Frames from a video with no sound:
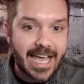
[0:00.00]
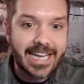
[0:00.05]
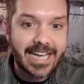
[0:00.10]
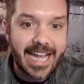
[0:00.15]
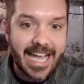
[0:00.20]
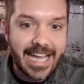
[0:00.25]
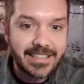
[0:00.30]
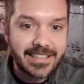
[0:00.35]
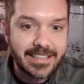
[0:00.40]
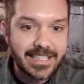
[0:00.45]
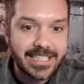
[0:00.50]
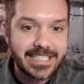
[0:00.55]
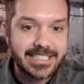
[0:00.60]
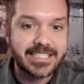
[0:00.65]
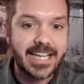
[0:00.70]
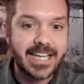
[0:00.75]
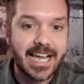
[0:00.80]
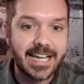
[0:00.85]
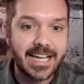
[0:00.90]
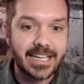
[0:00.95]
an
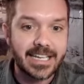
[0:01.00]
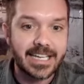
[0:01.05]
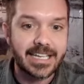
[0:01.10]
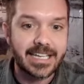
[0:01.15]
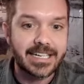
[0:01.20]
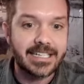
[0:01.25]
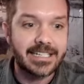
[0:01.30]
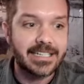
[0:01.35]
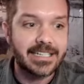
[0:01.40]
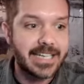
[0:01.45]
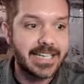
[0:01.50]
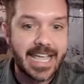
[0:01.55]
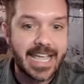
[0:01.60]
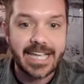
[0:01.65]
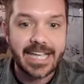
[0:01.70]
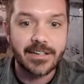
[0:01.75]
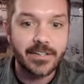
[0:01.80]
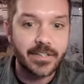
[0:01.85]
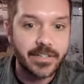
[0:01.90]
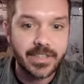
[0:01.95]
athlete's not going to
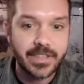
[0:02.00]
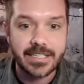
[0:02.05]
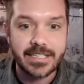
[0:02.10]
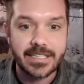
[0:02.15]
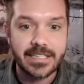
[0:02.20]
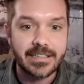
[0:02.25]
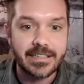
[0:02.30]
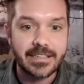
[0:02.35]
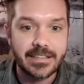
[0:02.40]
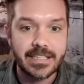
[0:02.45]
nail the